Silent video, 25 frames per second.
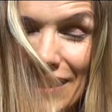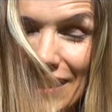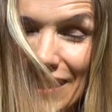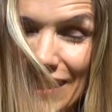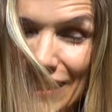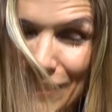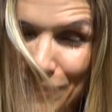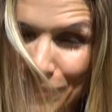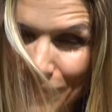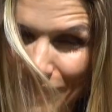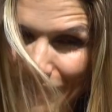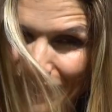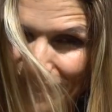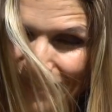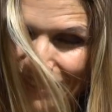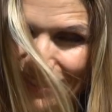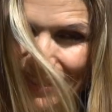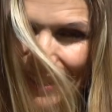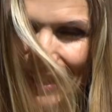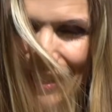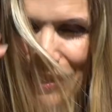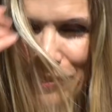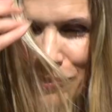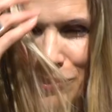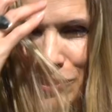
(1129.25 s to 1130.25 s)
even
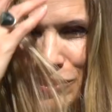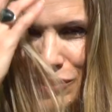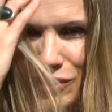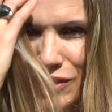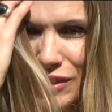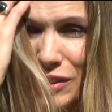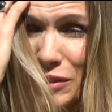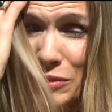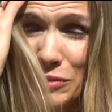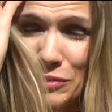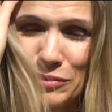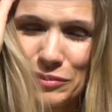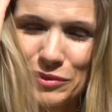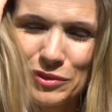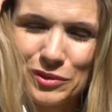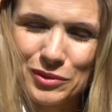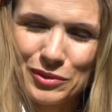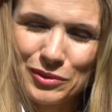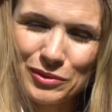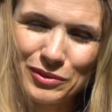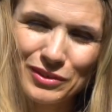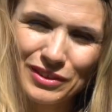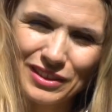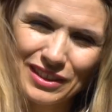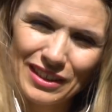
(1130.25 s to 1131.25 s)
inside of yourself, if you
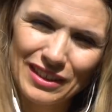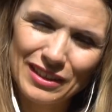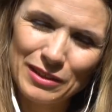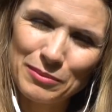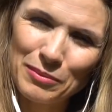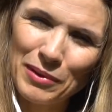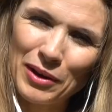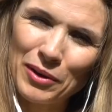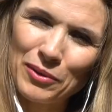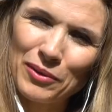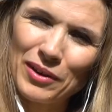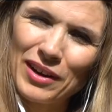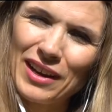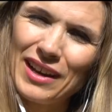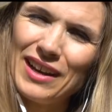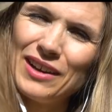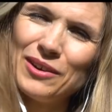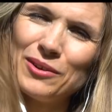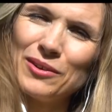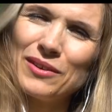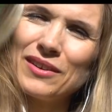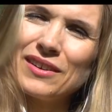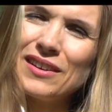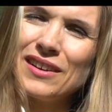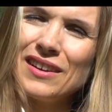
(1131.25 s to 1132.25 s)
don't say them out
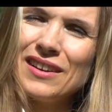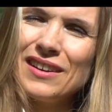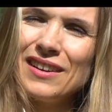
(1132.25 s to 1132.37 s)
loud.